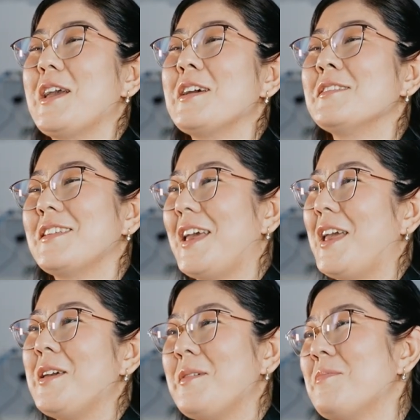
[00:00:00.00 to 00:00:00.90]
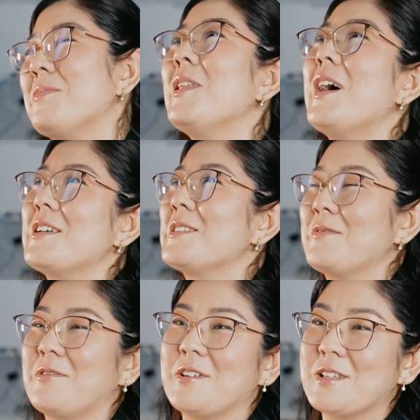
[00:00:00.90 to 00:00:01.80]
And A+,
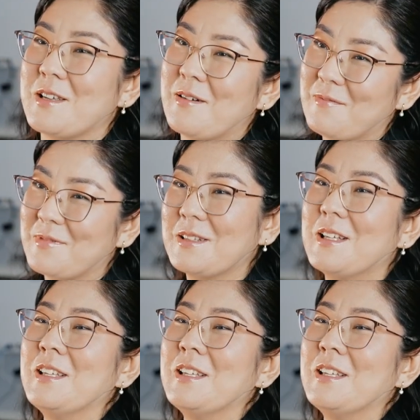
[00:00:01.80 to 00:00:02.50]
for example.